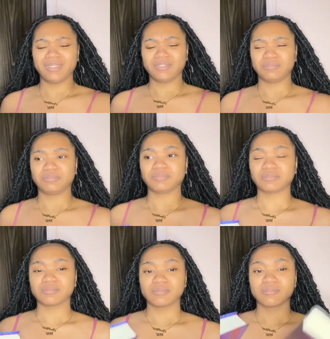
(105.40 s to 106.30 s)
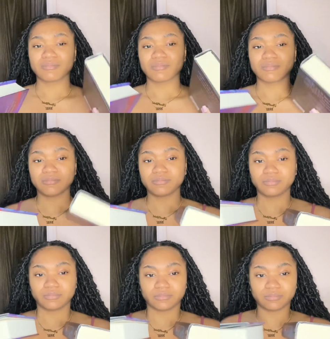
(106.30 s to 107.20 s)

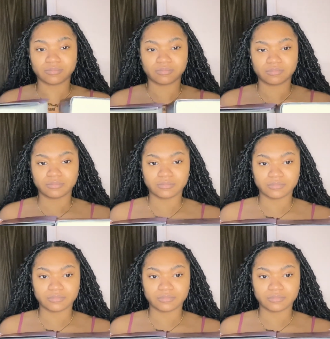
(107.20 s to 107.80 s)
[no speech]